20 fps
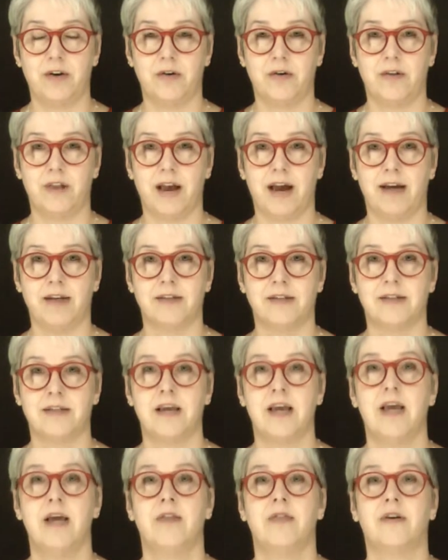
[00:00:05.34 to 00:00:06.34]
your class.
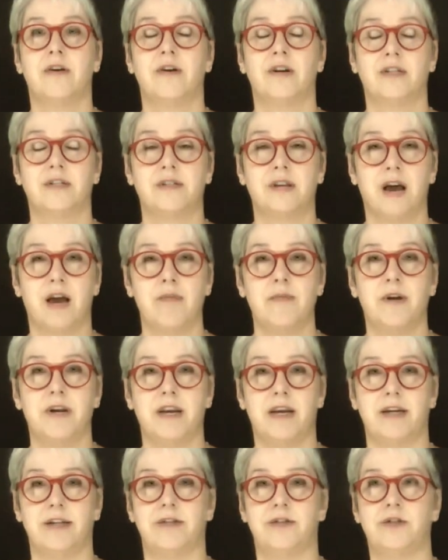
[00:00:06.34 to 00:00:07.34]
The assignment
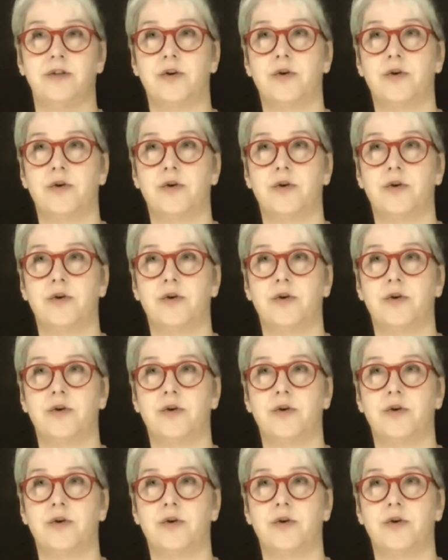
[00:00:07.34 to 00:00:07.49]
is to